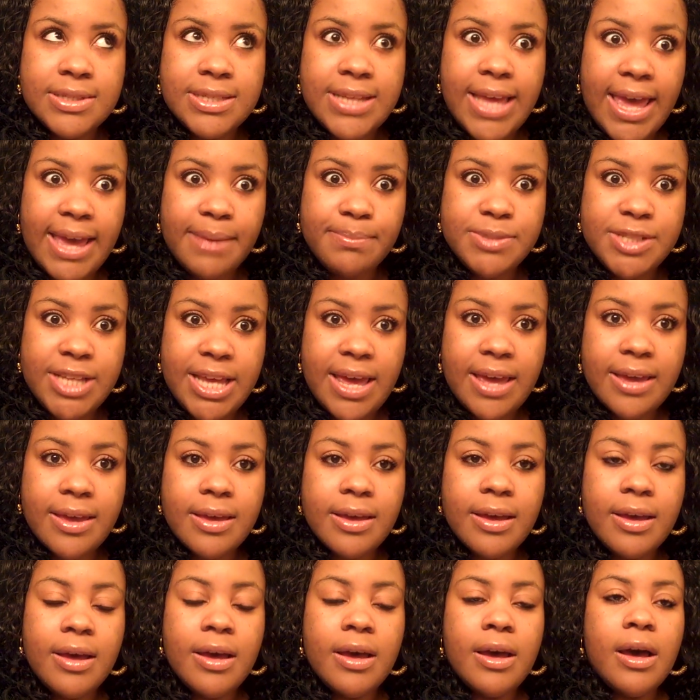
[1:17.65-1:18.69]
tape deck,
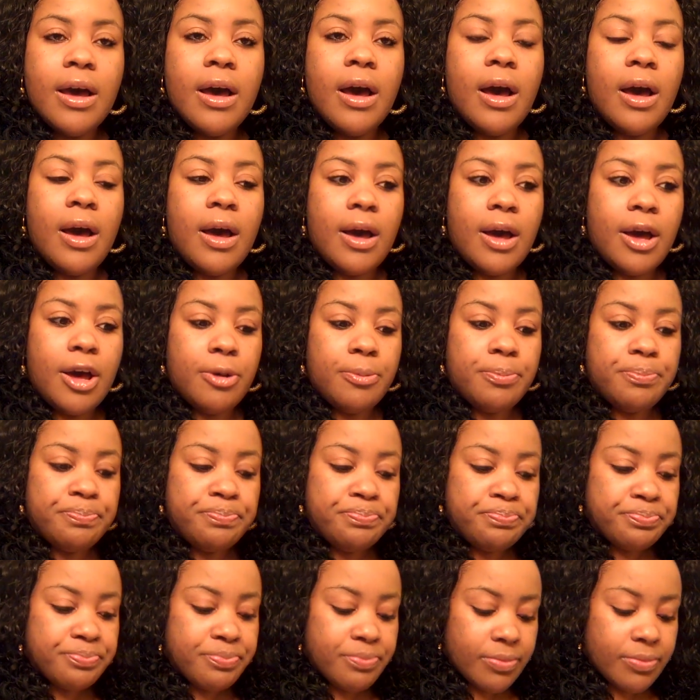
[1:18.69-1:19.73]

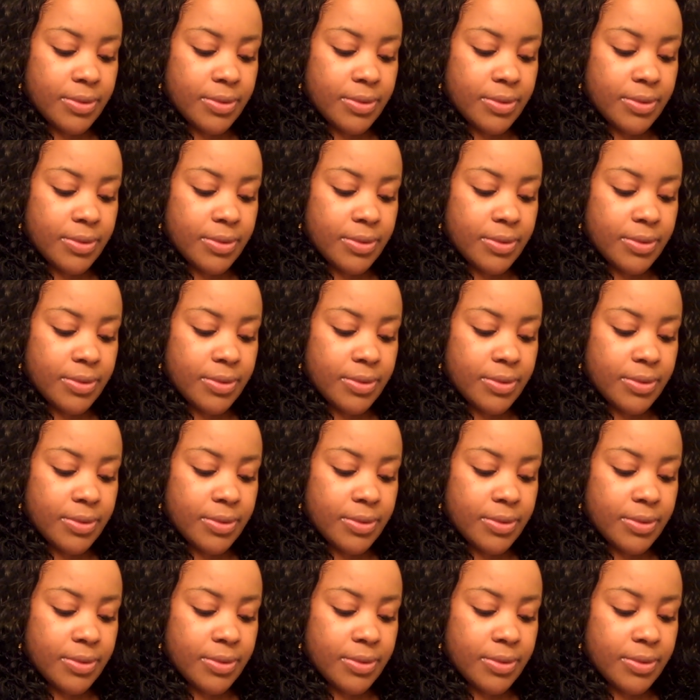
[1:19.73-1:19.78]
um,